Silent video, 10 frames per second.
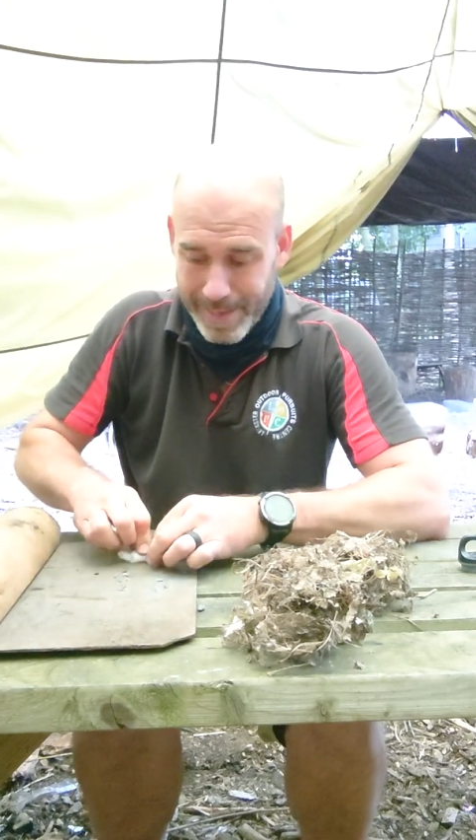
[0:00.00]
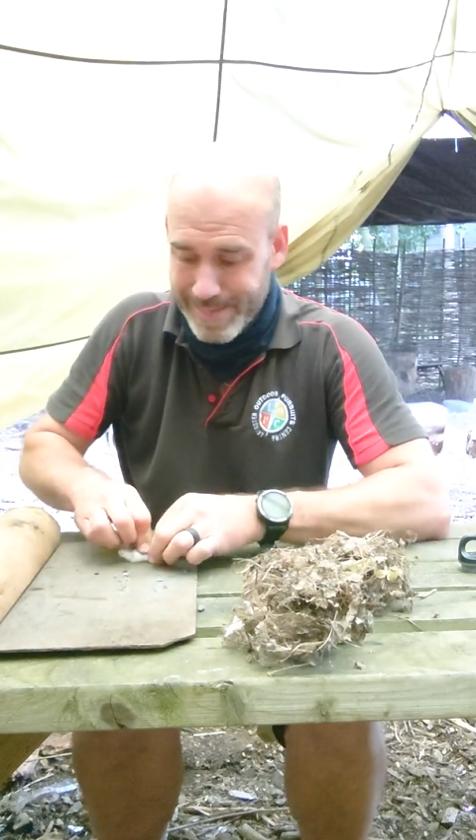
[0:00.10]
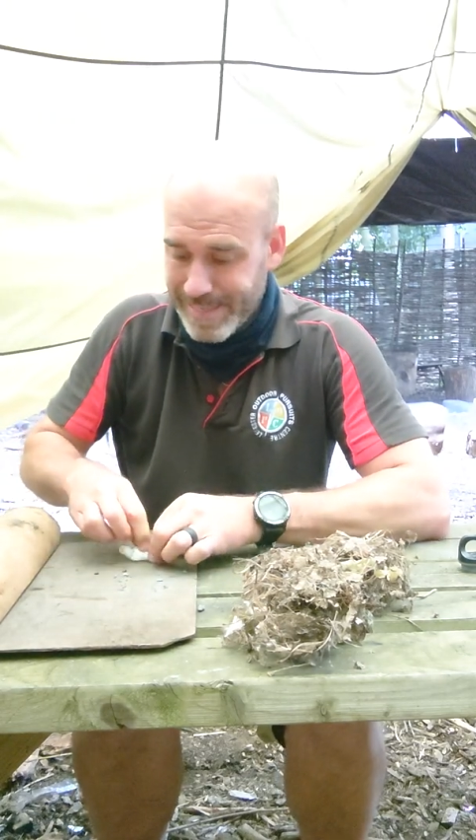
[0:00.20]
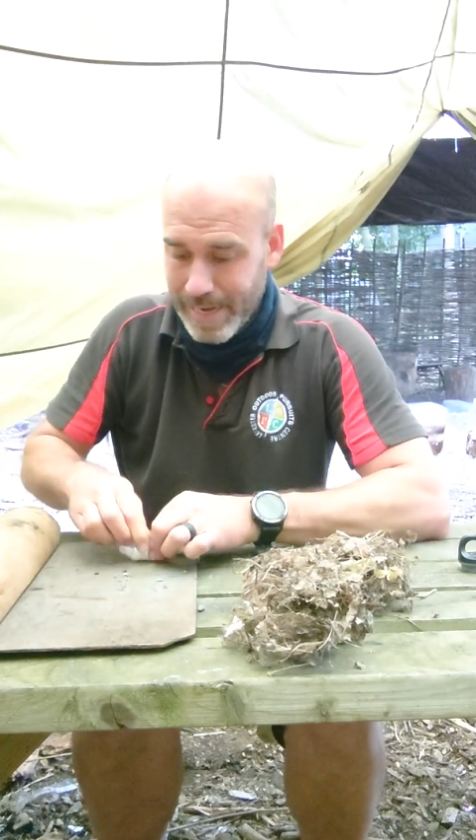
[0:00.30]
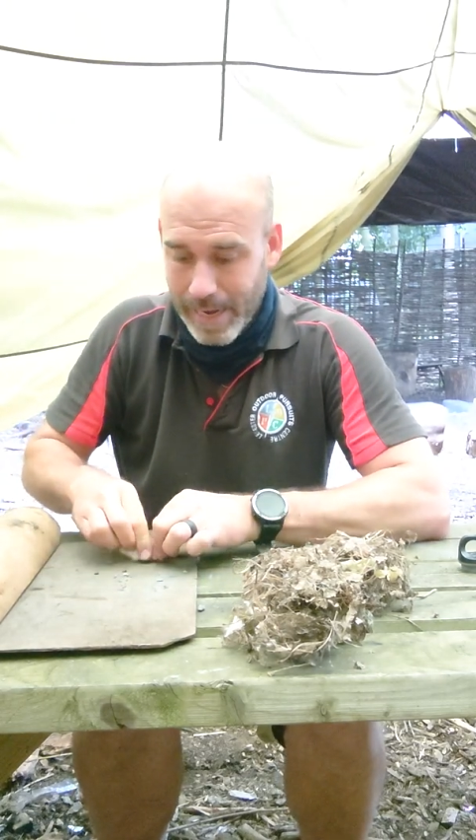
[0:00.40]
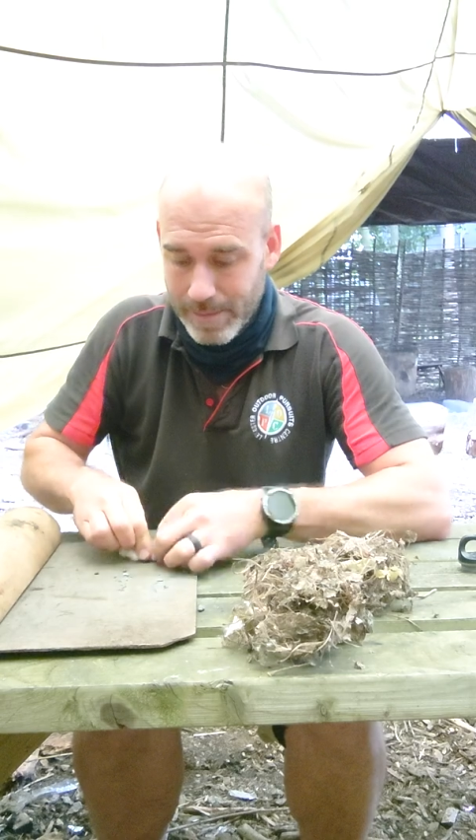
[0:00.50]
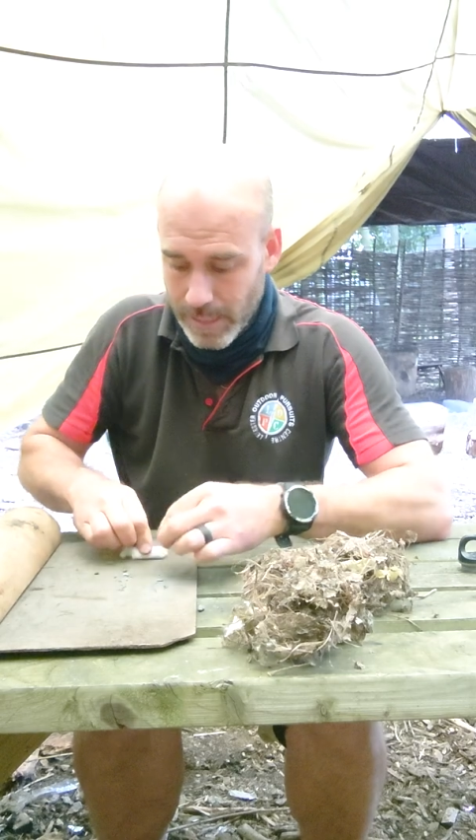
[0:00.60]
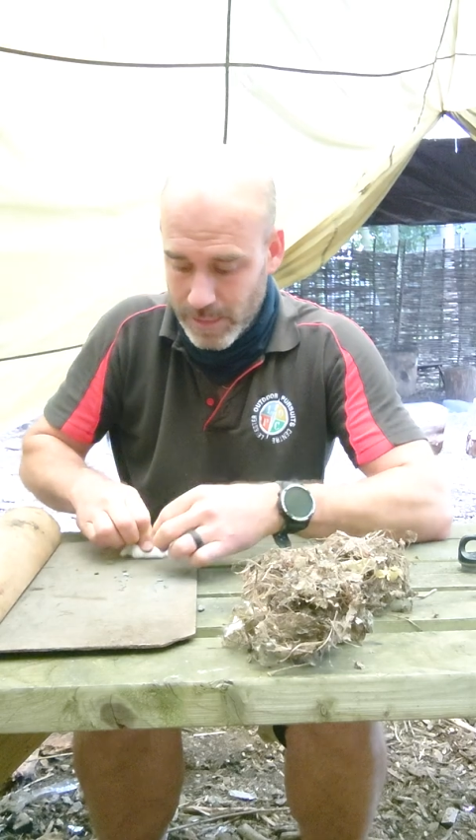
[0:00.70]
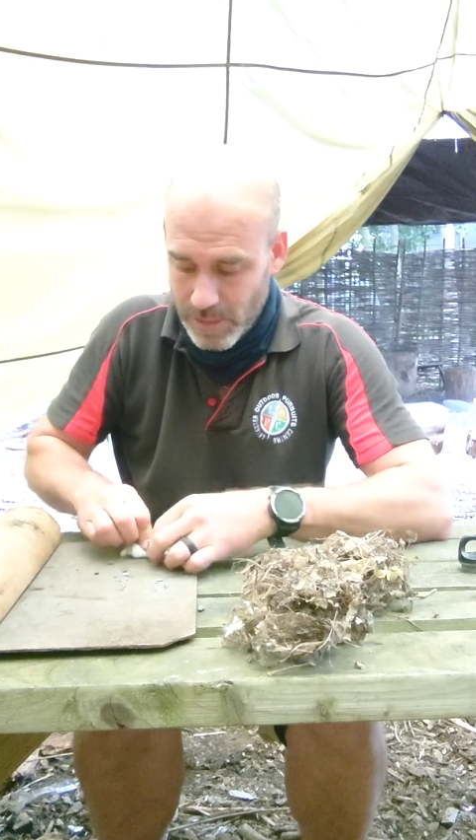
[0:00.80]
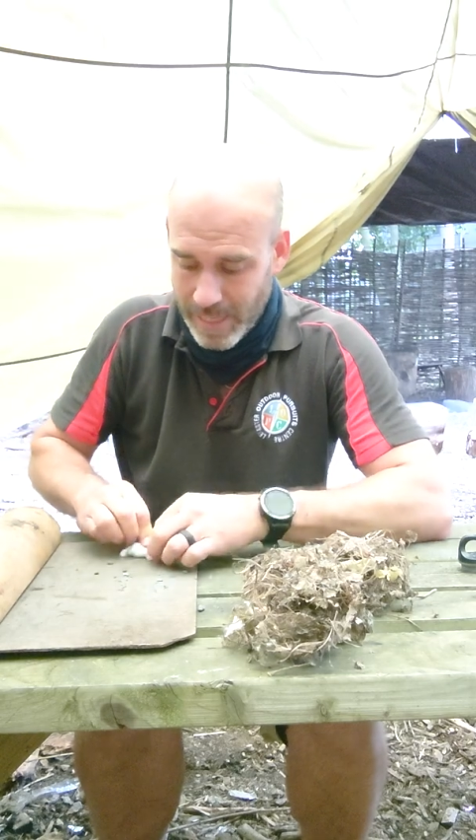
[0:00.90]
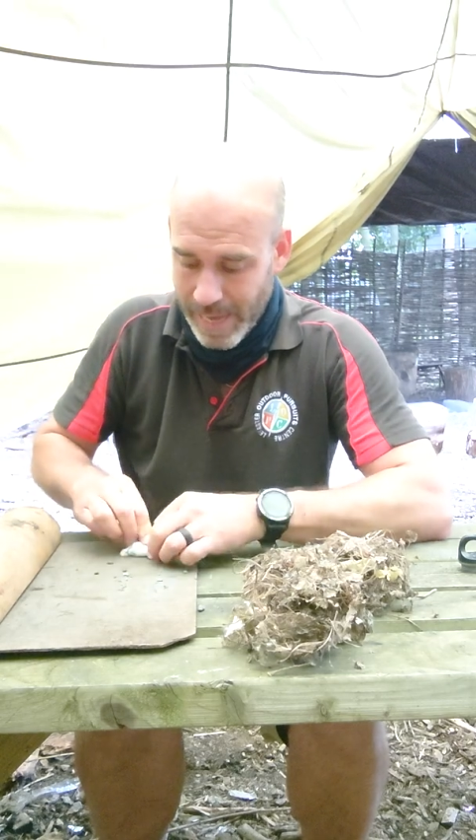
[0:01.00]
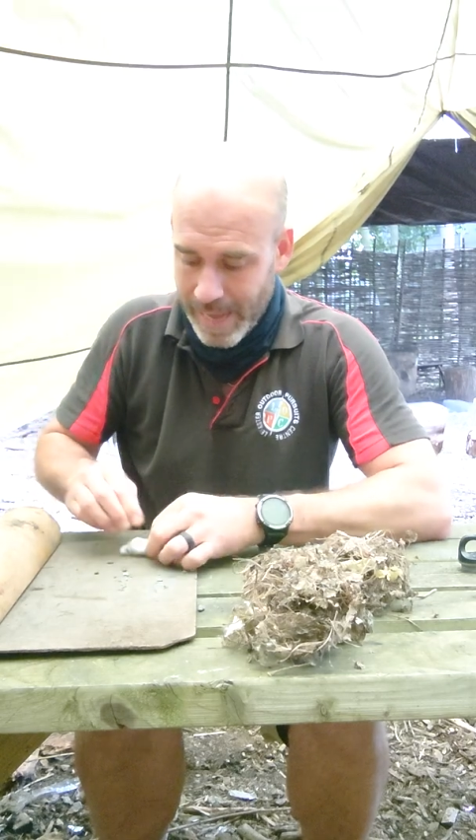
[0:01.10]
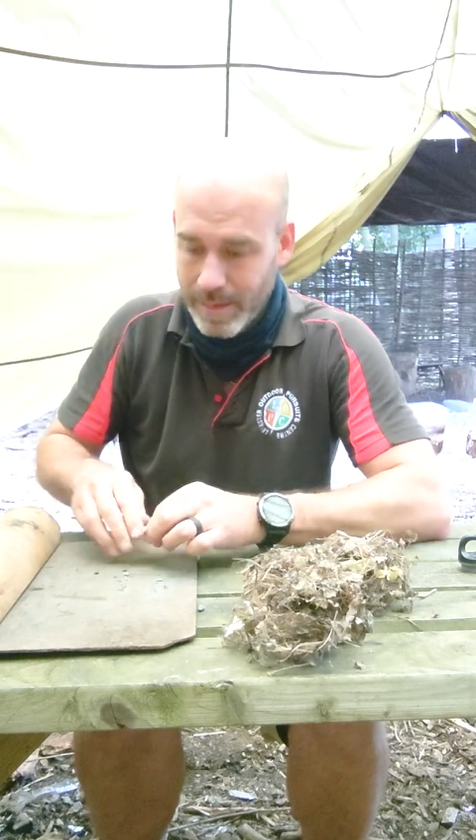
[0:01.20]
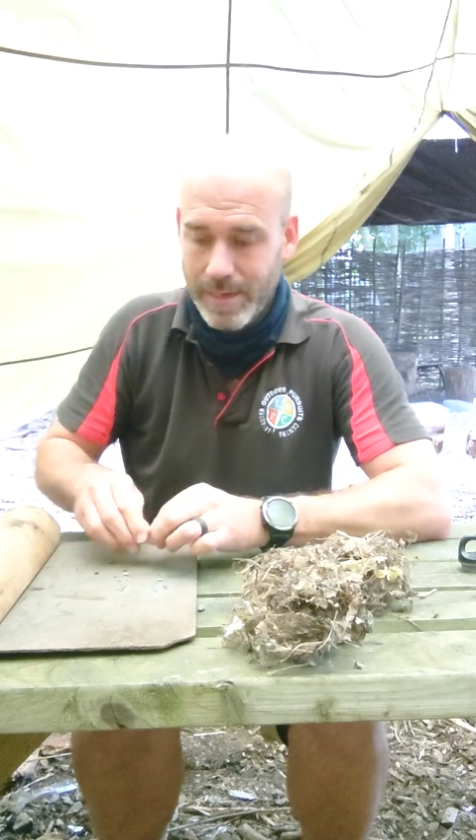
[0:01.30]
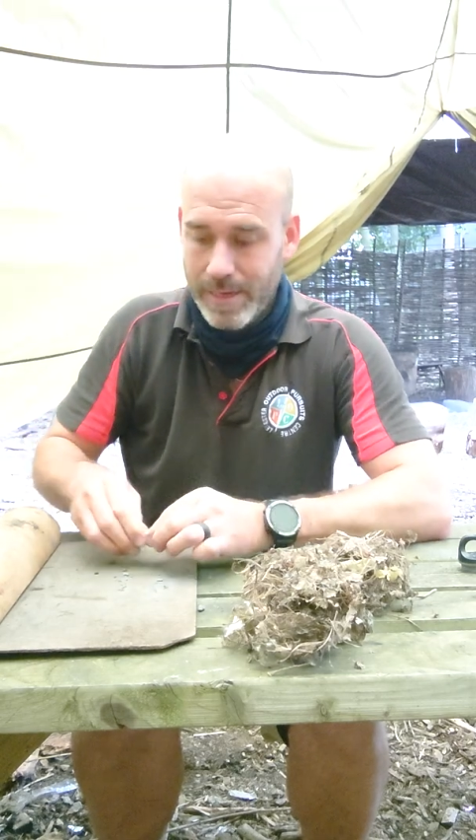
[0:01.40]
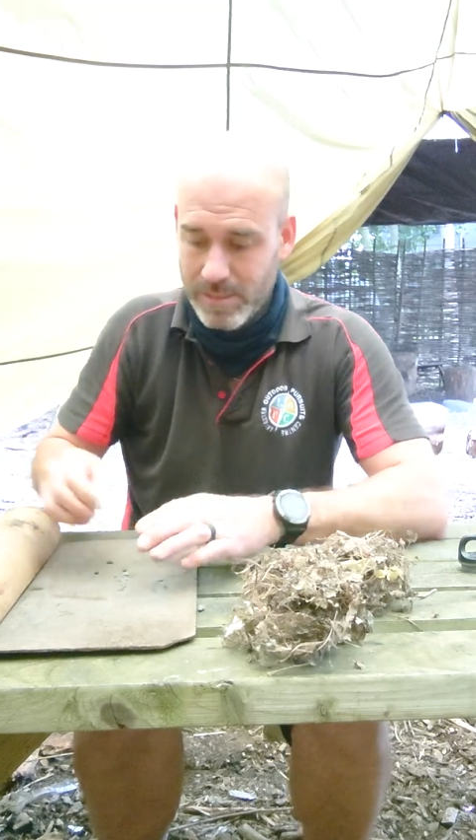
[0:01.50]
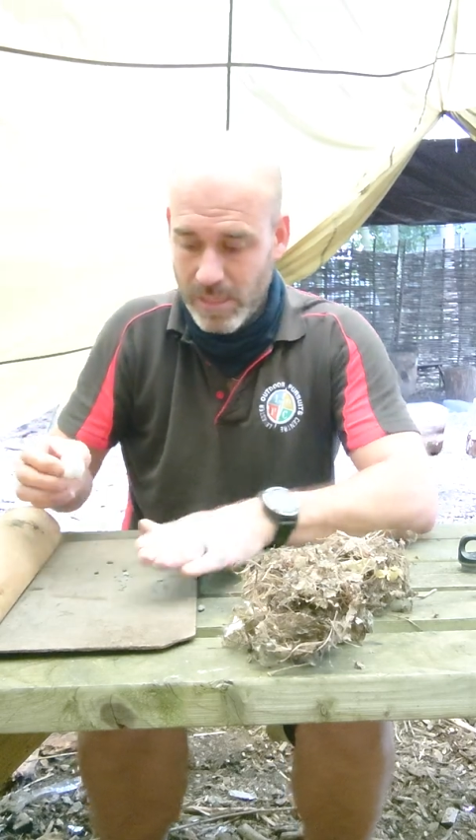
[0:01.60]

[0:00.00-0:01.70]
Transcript: Like I say, I just can't